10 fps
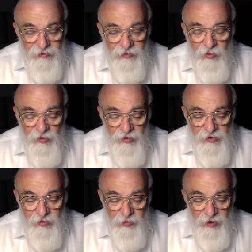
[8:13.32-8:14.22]

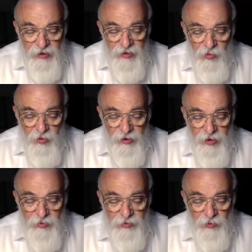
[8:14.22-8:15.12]
the meaning is the
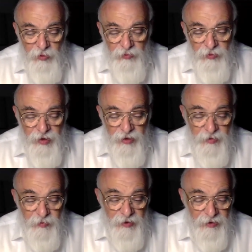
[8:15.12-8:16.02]
wonders performed for
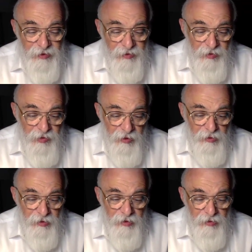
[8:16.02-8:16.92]
us, but it's also
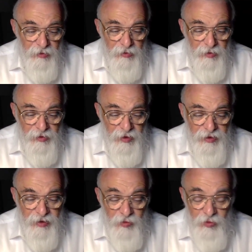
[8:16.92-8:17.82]
alluding to the
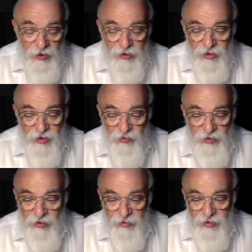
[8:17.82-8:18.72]
things that we achieve, we
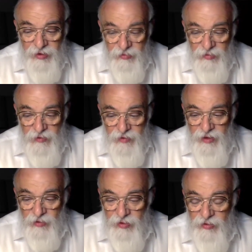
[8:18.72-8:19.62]
don't see, the mitzvahs
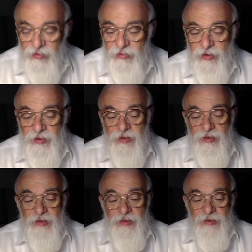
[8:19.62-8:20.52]
that we do.
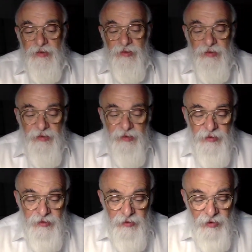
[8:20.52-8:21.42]

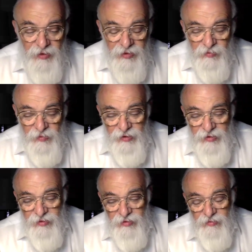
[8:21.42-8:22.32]
Ois
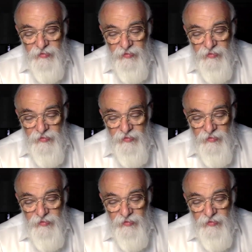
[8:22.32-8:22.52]
means